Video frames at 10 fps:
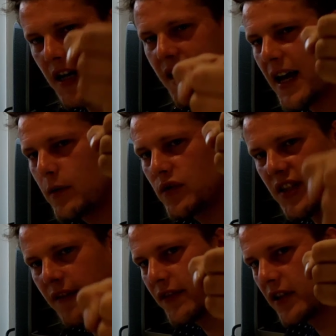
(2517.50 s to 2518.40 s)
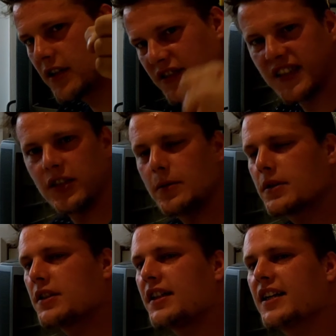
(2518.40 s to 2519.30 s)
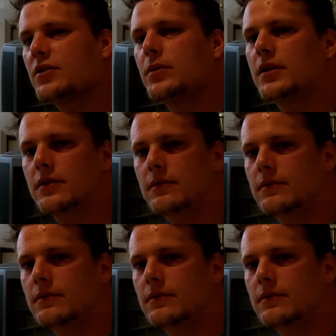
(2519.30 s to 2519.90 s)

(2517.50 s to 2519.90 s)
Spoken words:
and I will definitely see you on the next one.